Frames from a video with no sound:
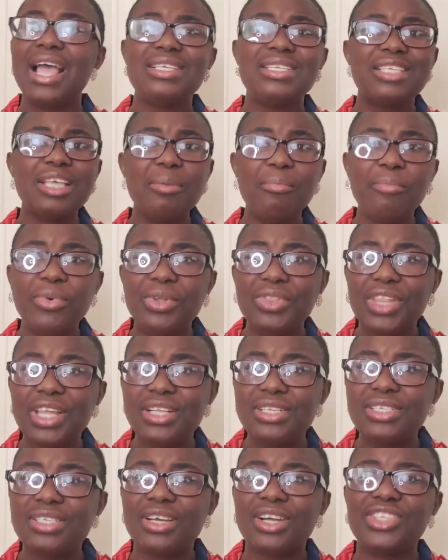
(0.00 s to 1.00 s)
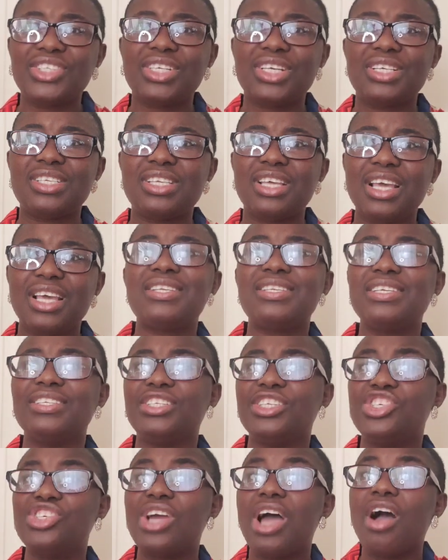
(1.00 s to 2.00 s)
Simple things such as
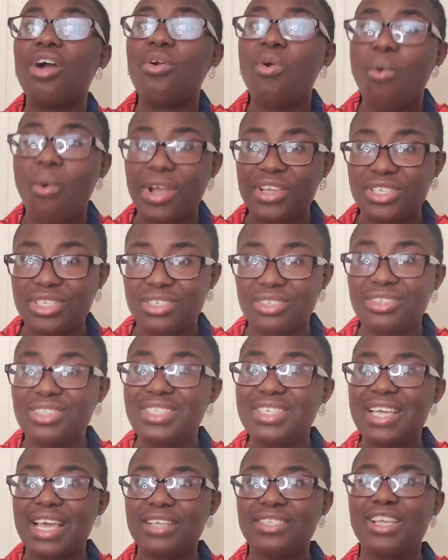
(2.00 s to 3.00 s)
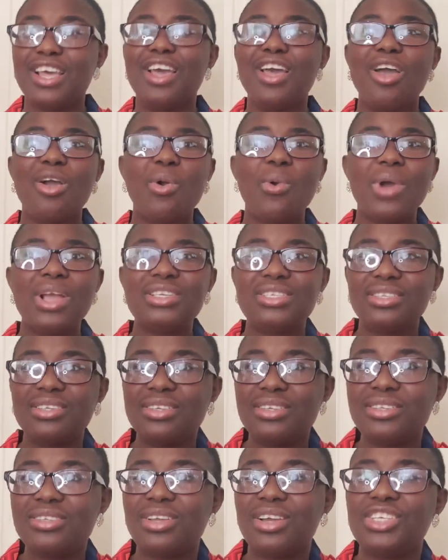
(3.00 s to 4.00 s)
the child questions. Yes,
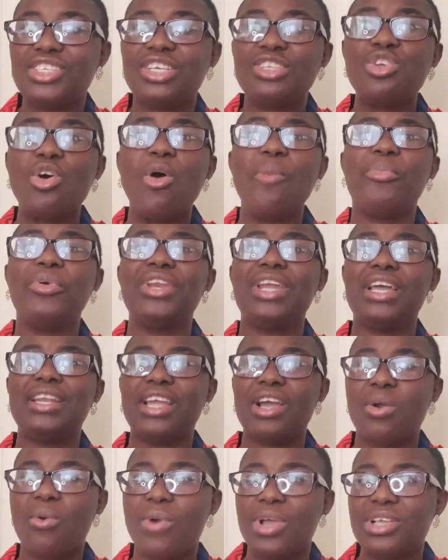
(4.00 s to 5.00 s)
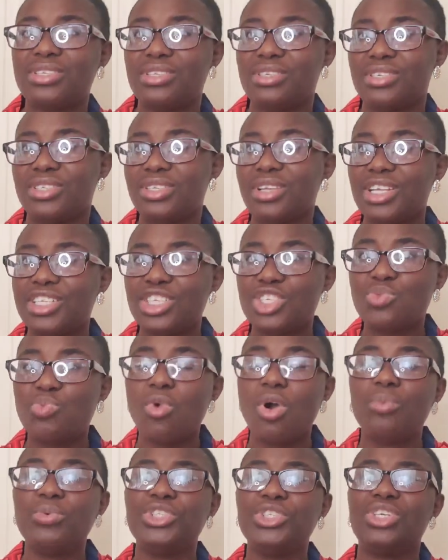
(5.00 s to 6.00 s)
questions such as open-ended questions such as
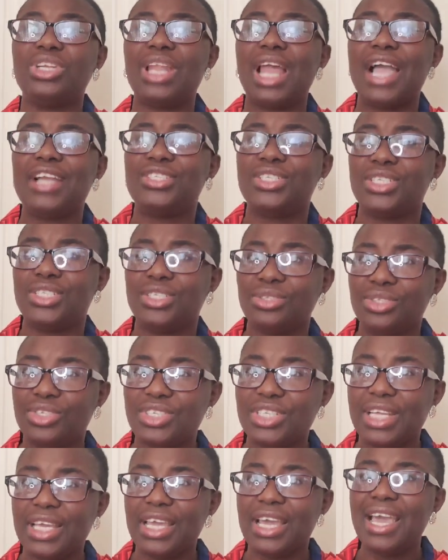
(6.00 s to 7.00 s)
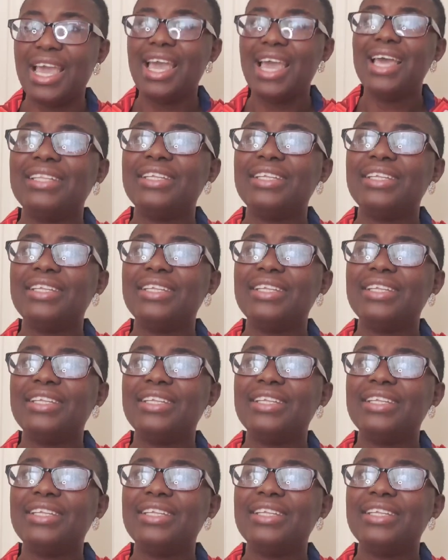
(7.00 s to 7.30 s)
what would you like to do today?